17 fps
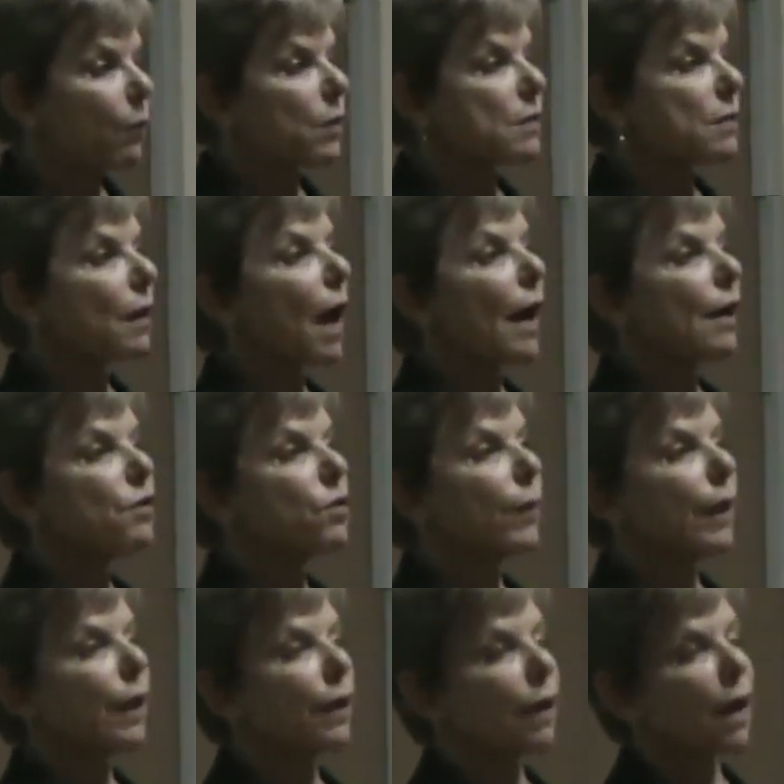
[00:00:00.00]
was not
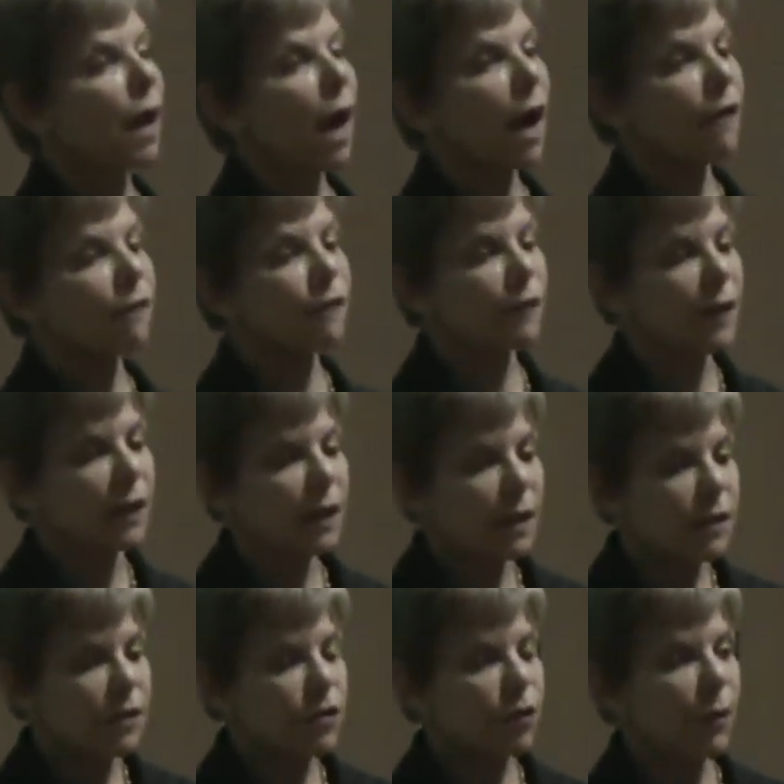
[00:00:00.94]
doing enough
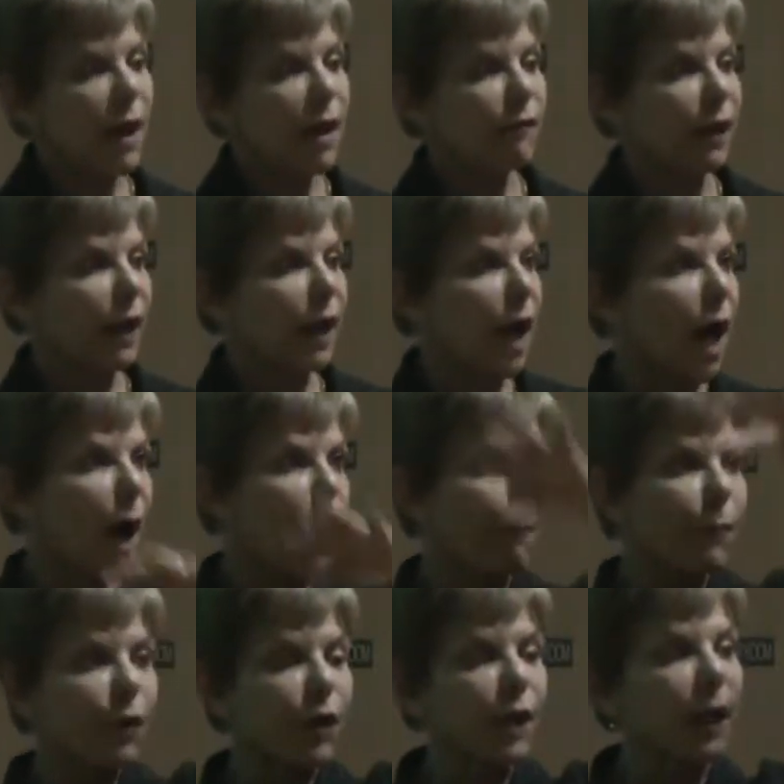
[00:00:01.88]
to have a
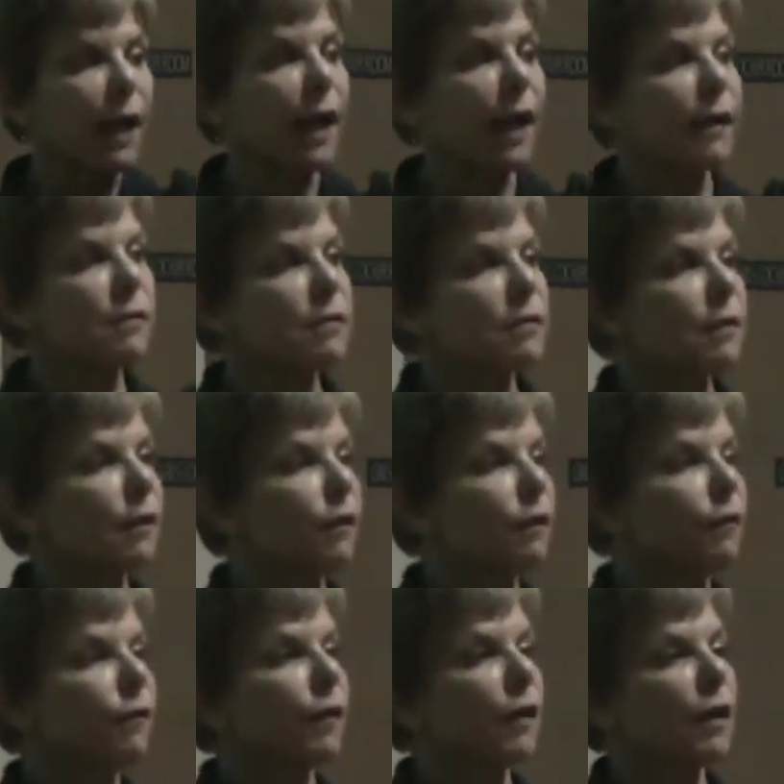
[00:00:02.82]

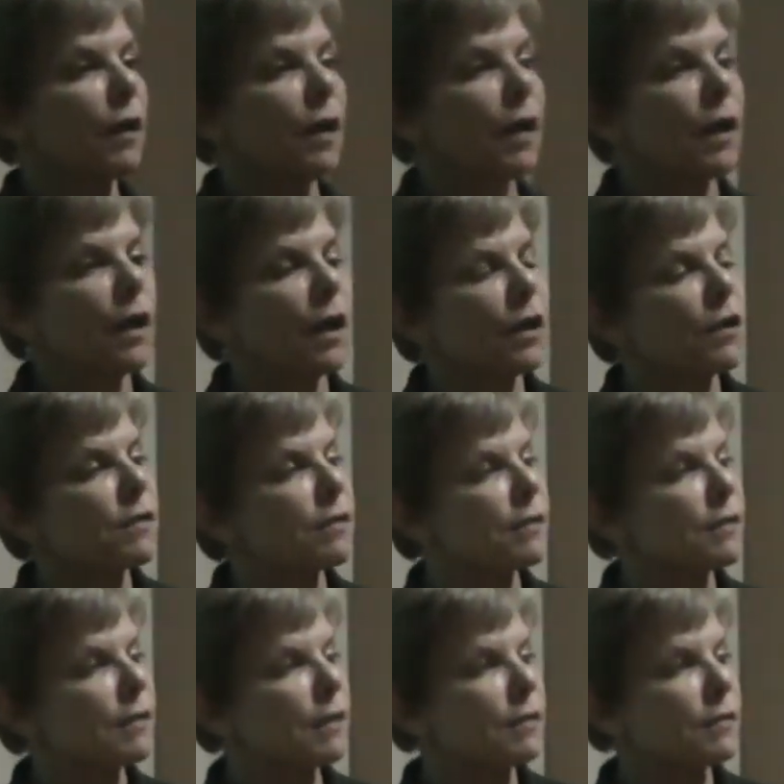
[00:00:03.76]
comprehensive
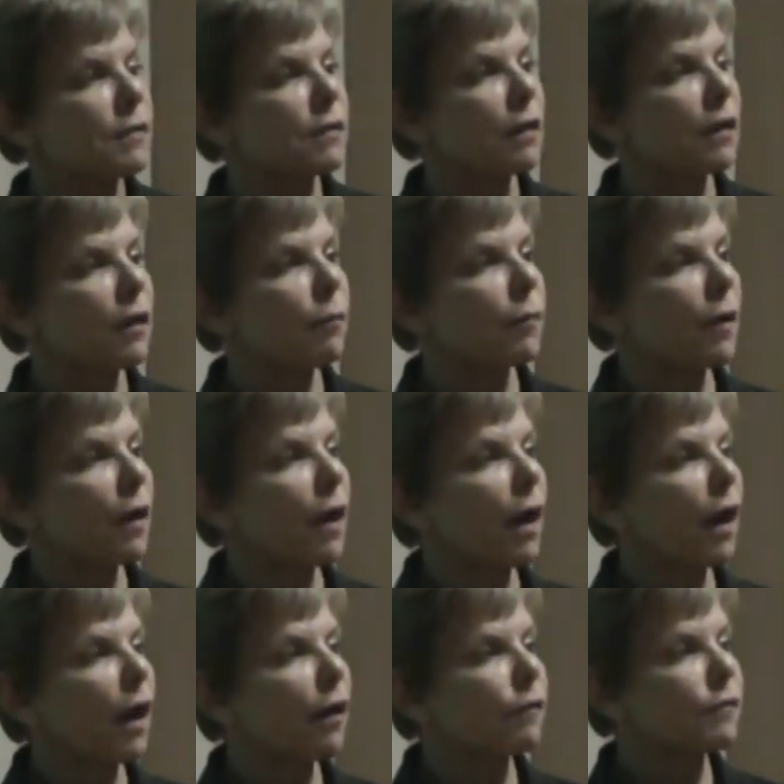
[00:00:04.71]
system
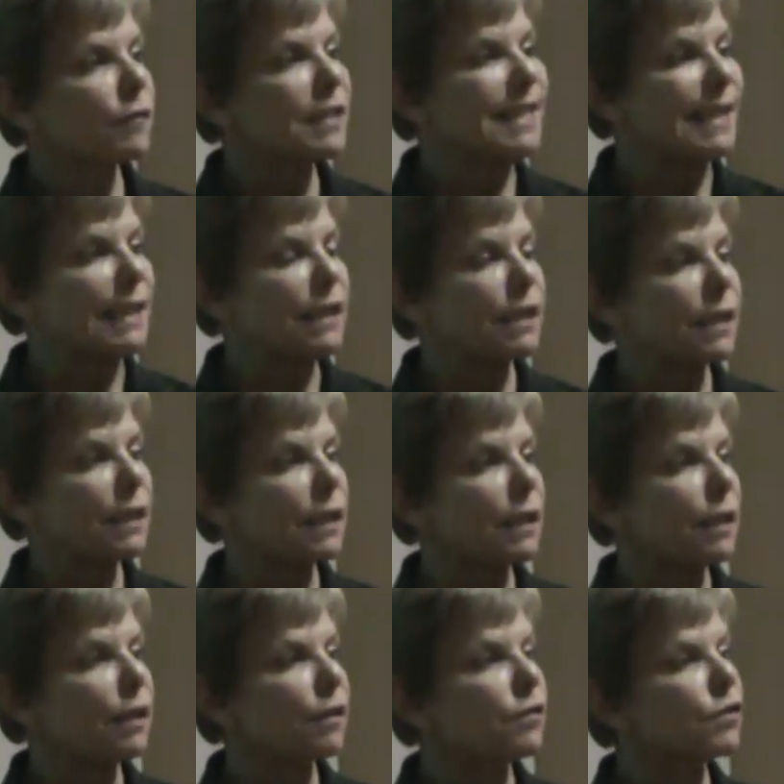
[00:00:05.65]
of
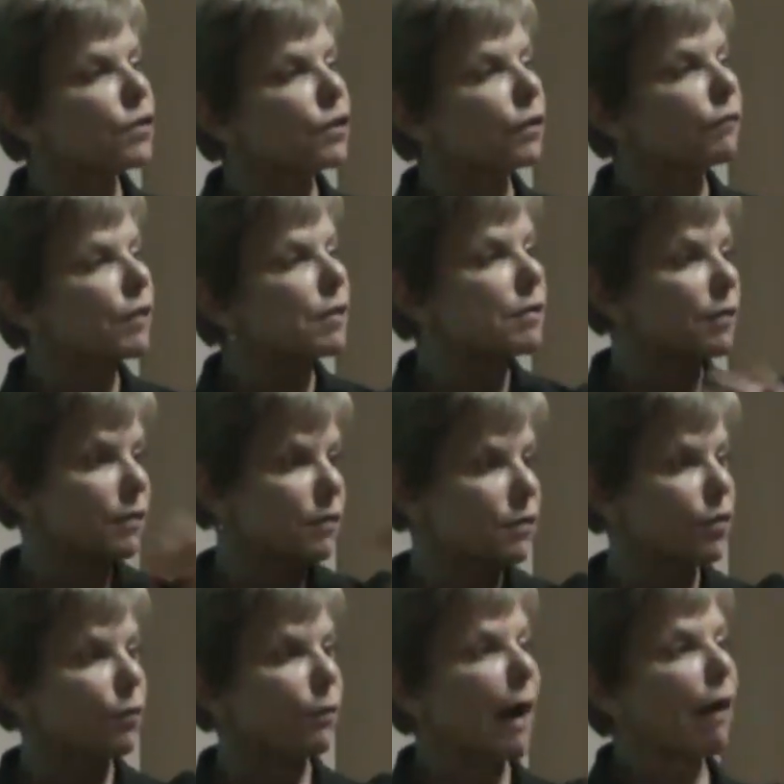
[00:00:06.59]
DD services
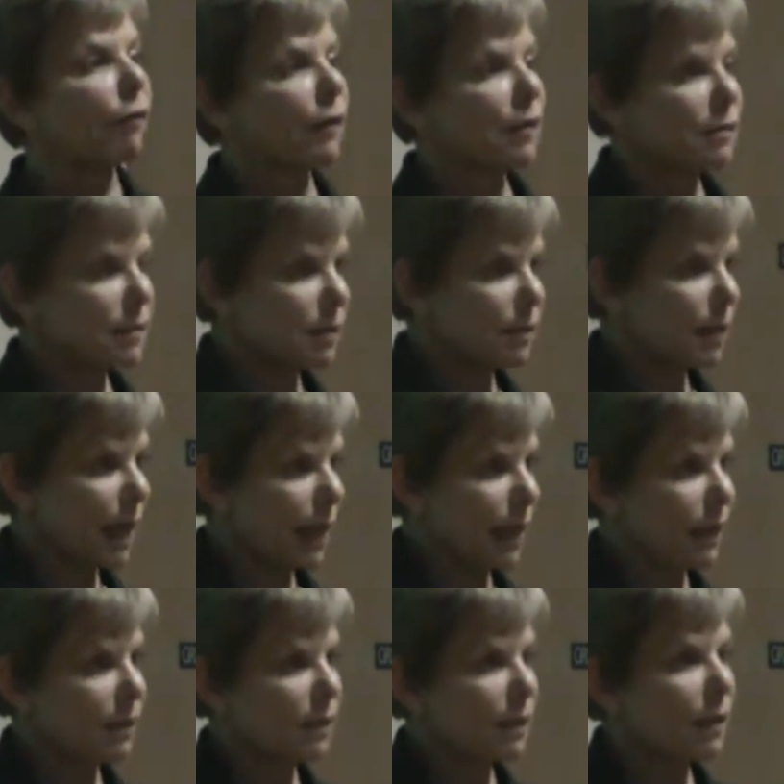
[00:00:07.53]
throughout the
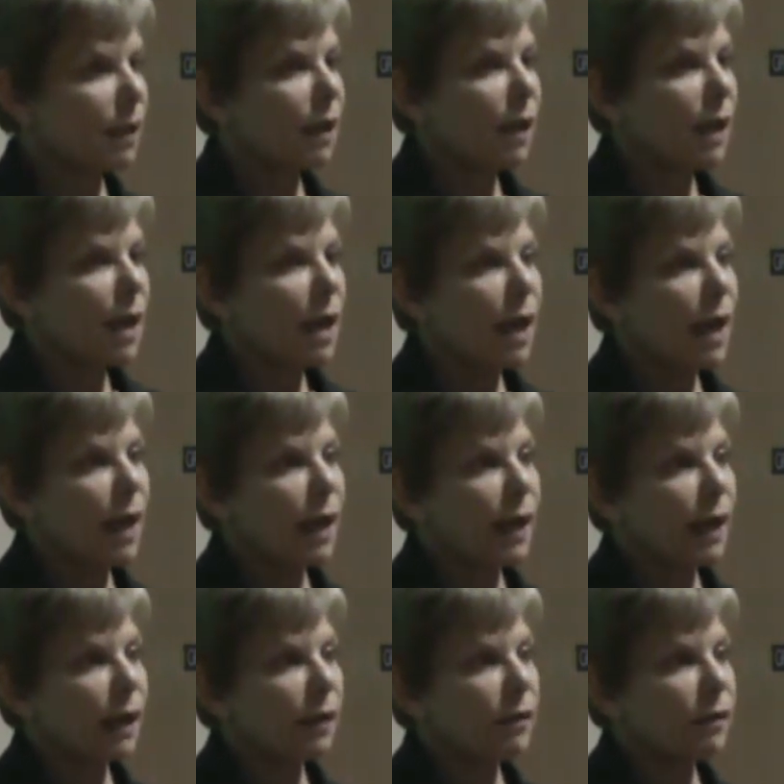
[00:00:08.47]
state.
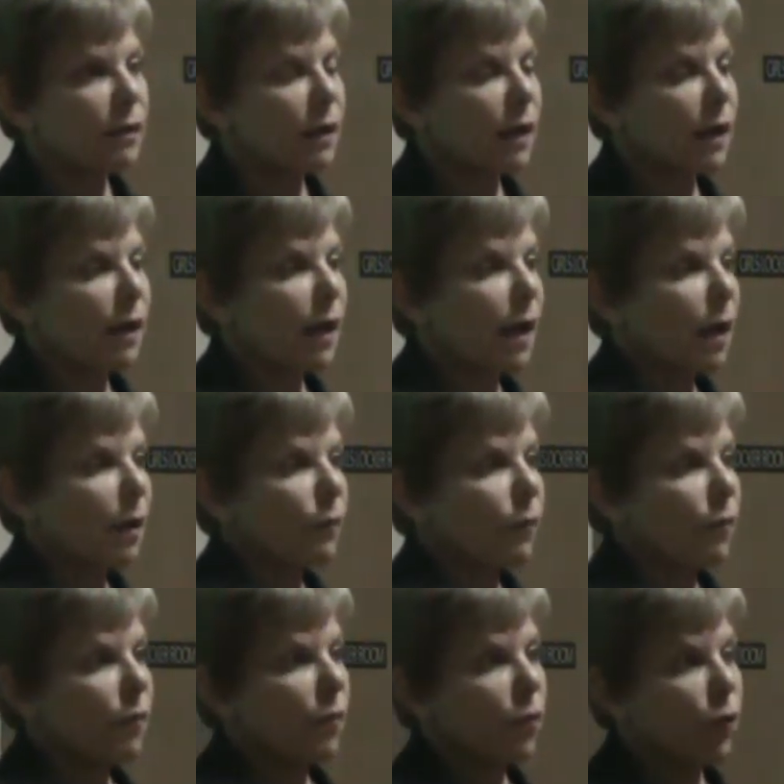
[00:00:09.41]
And
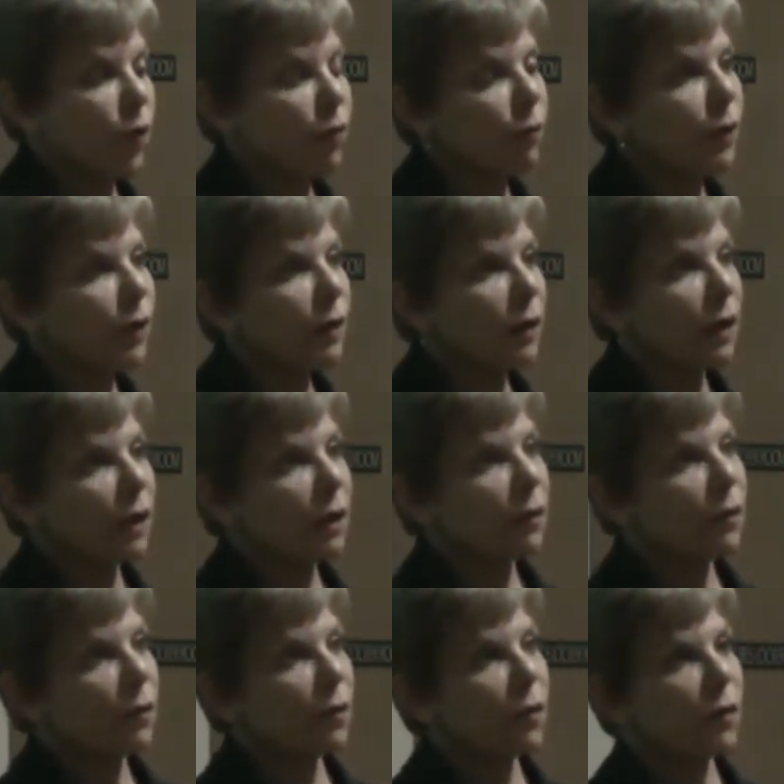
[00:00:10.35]
we
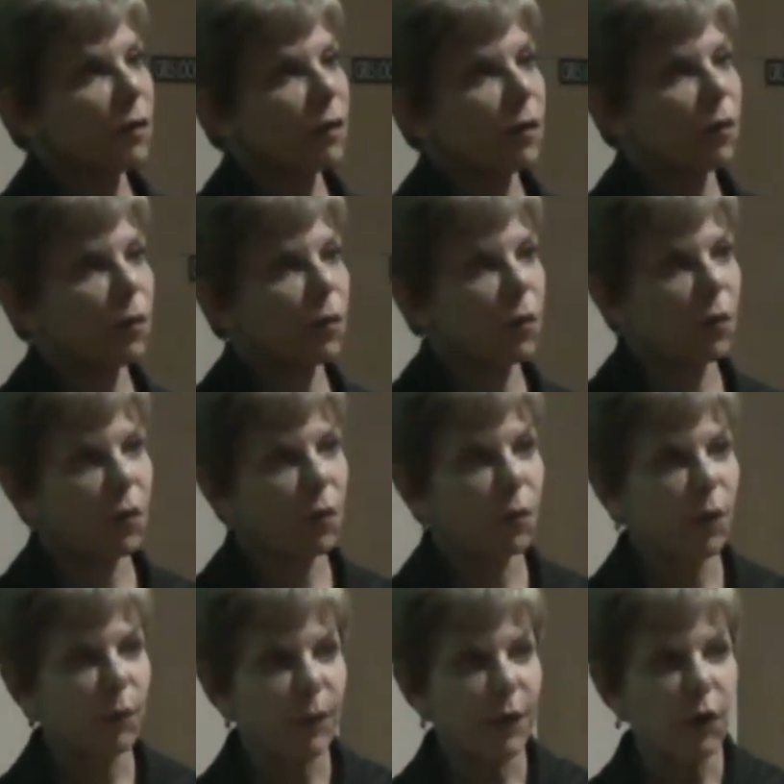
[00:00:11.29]
really,
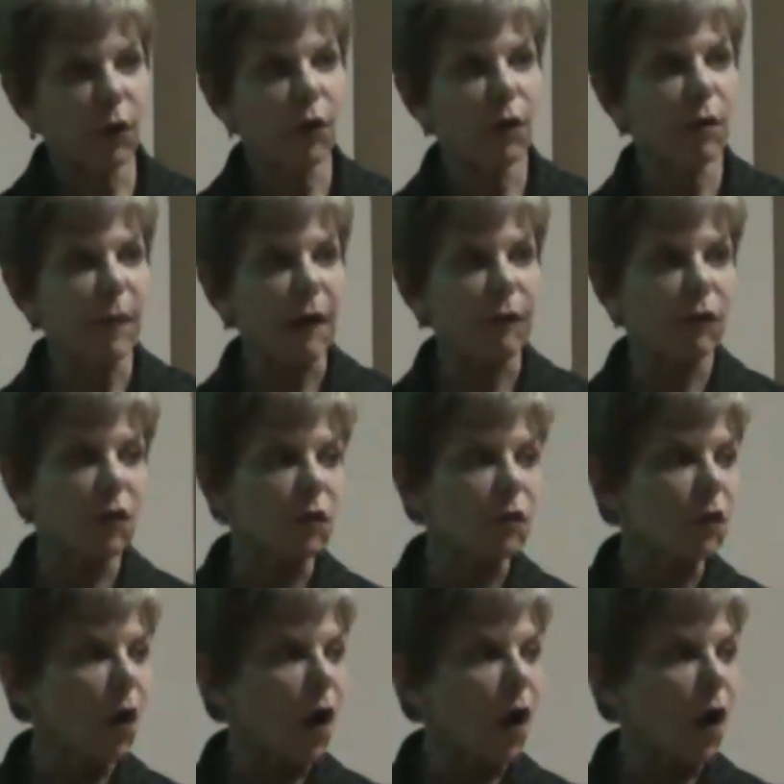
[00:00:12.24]
when we heard about the